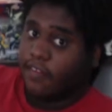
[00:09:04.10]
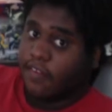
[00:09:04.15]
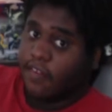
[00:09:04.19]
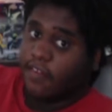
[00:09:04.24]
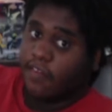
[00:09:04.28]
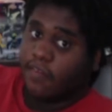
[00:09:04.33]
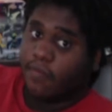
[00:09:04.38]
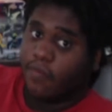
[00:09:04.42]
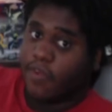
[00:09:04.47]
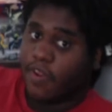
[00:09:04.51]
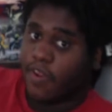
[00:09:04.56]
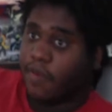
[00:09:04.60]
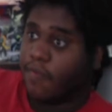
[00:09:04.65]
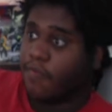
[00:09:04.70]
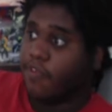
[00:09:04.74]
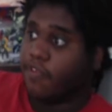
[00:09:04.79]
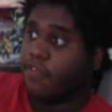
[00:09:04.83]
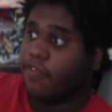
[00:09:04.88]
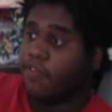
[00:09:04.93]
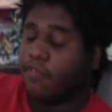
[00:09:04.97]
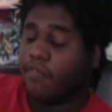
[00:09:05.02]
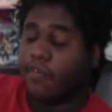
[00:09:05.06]
to do, whenever
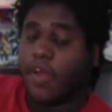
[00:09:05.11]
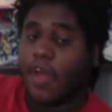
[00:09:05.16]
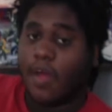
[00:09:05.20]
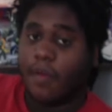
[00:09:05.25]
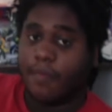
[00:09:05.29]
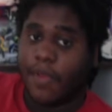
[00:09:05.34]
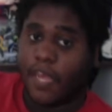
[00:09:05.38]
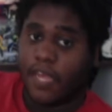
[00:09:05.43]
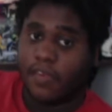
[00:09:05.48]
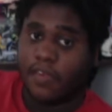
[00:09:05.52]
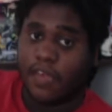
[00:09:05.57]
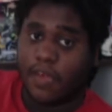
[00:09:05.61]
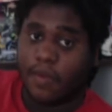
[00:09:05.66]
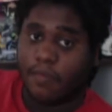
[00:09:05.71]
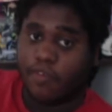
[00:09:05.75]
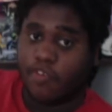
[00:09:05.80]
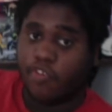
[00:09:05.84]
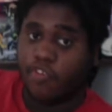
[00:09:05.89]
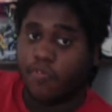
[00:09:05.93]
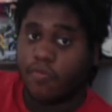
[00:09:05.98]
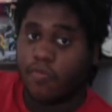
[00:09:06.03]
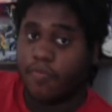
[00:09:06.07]
you do combat
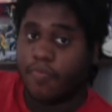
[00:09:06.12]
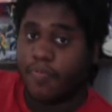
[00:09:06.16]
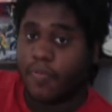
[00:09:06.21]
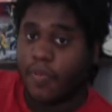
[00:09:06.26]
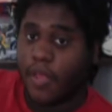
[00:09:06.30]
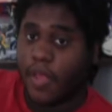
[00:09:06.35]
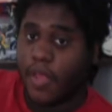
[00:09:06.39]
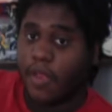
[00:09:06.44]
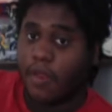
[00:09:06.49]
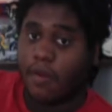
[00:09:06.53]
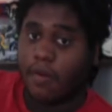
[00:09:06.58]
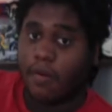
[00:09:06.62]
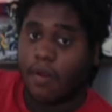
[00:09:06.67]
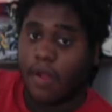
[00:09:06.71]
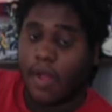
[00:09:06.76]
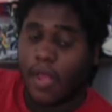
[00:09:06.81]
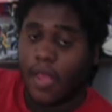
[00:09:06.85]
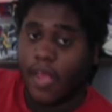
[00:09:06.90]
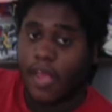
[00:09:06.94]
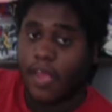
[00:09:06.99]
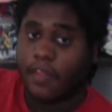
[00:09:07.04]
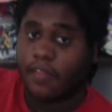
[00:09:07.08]
damage to a player,
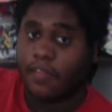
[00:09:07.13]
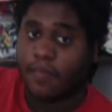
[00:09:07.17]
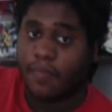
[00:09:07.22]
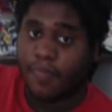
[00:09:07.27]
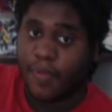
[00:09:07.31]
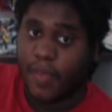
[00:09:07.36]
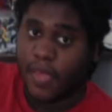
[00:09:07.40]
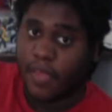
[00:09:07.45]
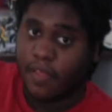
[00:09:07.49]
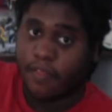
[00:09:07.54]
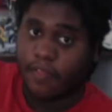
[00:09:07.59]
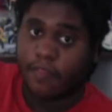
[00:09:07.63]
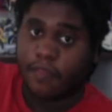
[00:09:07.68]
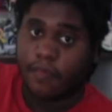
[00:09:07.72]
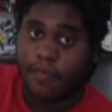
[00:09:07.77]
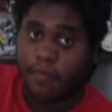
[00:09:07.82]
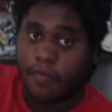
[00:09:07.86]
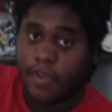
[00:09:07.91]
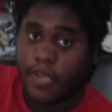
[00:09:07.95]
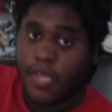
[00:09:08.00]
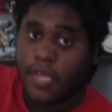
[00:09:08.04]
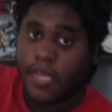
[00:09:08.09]
I had to pay
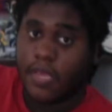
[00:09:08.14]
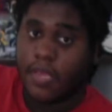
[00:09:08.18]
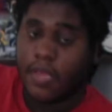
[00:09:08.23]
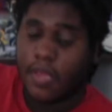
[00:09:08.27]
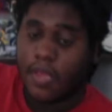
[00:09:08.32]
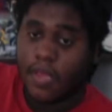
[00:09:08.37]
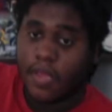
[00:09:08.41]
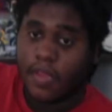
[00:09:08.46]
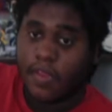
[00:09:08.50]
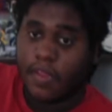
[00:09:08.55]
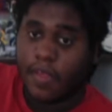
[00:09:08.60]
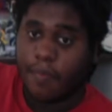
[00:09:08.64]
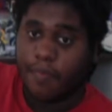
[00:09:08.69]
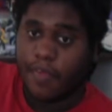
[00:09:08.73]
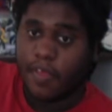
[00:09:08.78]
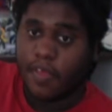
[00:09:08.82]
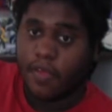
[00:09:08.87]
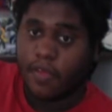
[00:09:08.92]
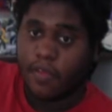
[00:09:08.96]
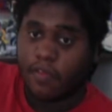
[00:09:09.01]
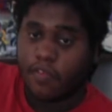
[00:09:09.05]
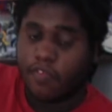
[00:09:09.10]
3. That'd
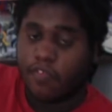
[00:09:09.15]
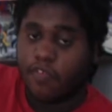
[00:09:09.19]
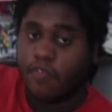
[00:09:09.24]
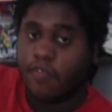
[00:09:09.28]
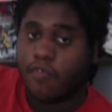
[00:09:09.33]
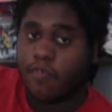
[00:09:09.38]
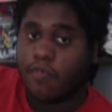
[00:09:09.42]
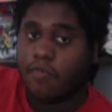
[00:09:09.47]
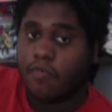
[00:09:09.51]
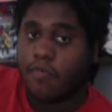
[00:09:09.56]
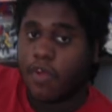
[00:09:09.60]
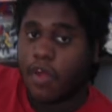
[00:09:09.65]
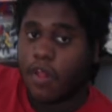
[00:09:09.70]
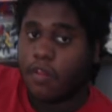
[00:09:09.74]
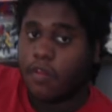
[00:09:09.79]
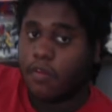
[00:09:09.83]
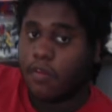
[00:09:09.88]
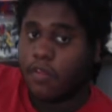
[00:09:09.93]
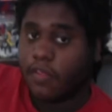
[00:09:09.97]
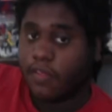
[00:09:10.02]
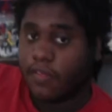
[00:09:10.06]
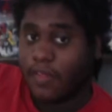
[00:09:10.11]
be 2
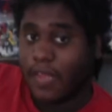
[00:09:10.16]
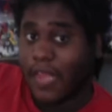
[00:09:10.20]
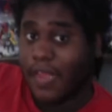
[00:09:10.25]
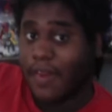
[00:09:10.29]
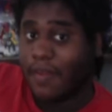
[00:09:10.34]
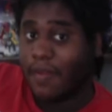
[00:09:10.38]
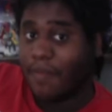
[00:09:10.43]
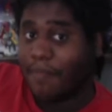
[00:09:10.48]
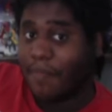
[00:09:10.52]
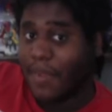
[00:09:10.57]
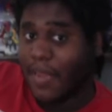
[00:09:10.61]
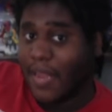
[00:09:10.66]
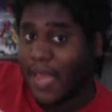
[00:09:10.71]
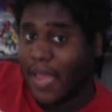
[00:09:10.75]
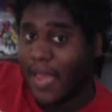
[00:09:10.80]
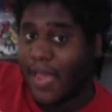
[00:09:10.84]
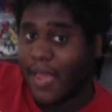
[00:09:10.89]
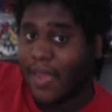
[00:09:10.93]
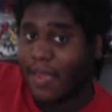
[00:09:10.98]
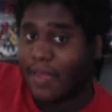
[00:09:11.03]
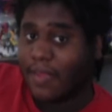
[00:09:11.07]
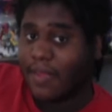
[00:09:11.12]
colorless and a
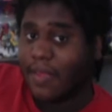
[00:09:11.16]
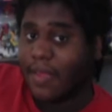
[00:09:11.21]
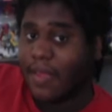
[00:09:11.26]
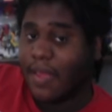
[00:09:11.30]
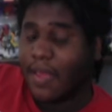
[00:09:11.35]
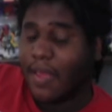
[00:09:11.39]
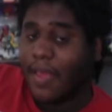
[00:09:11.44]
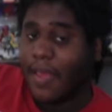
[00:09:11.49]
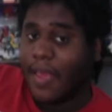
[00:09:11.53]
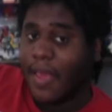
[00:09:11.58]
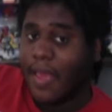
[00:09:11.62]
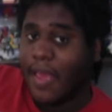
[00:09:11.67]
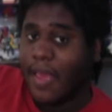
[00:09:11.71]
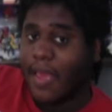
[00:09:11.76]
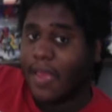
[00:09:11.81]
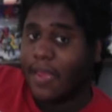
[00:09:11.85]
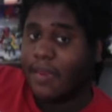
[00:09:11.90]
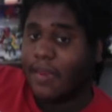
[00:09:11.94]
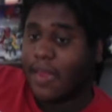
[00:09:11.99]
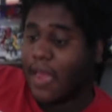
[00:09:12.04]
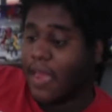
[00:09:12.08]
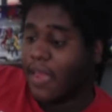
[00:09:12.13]
black,
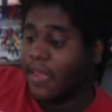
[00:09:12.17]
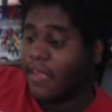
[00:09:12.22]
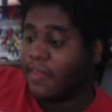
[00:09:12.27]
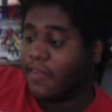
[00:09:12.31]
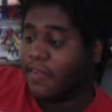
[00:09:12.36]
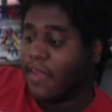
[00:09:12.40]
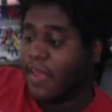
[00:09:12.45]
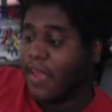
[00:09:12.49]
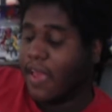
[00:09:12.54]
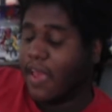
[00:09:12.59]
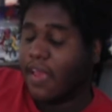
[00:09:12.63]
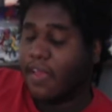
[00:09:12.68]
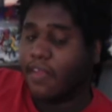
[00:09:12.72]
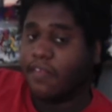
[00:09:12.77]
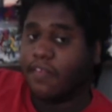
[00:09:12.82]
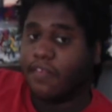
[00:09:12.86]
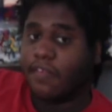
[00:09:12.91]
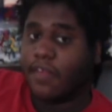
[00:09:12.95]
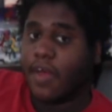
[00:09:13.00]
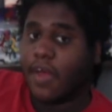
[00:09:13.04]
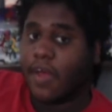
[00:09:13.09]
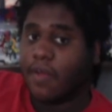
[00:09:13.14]
and I get to
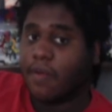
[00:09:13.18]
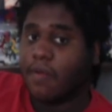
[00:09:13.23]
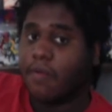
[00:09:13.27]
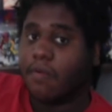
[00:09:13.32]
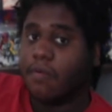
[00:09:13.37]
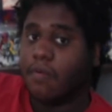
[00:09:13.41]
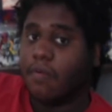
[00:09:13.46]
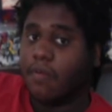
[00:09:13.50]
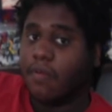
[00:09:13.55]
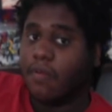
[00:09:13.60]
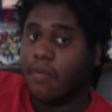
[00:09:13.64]
exile.